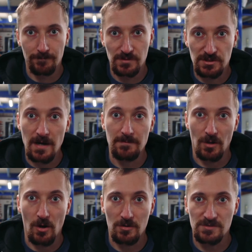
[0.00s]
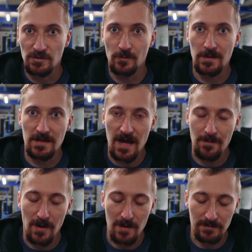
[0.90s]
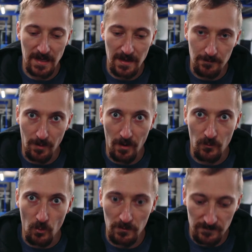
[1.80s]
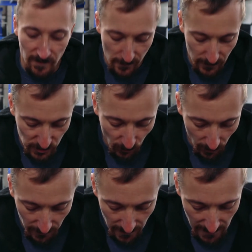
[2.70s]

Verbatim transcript: straight blocks that come in the downpipe kit, bar the one five inch one,